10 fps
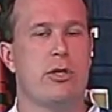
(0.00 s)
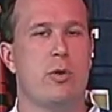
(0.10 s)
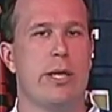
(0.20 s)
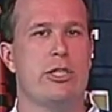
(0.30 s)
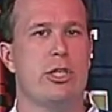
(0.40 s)

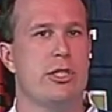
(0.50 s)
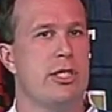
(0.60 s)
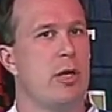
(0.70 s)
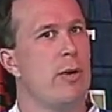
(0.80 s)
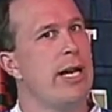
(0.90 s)
questions
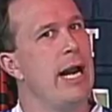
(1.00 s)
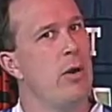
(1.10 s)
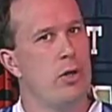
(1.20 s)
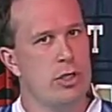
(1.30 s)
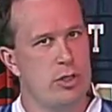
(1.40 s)
there right
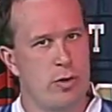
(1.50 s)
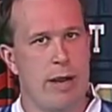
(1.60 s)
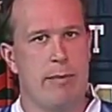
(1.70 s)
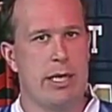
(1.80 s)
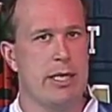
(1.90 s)
now, Ernest
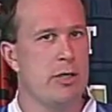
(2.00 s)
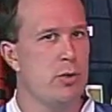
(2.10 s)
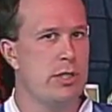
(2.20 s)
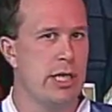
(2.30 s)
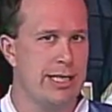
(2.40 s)
Graham being
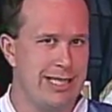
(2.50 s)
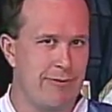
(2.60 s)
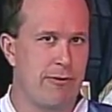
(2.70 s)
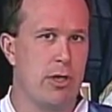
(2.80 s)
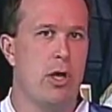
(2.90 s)
used in a
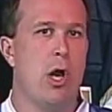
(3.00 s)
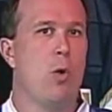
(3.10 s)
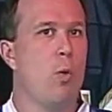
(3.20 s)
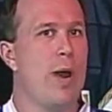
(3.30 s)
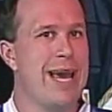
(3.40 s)
different
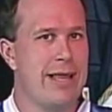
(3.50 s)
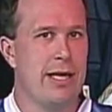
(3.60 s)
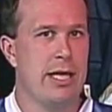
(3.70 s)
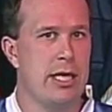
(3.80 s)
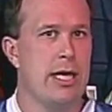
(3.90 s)
way
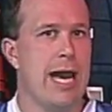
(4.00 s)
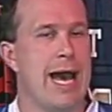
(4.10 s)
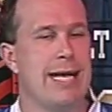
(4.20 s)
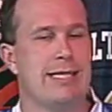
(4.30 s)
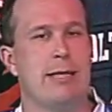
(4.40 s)
than he
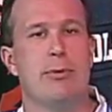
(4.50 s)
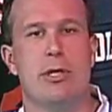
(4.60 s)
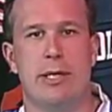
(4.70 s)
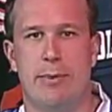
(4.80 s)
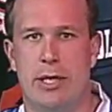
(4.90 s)
has
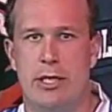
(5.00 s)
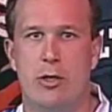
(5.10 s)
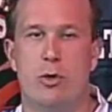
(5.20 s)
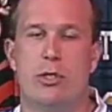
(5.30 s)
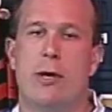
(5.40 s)
typically been
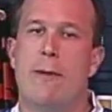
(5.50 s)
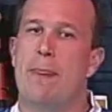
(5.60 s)
used.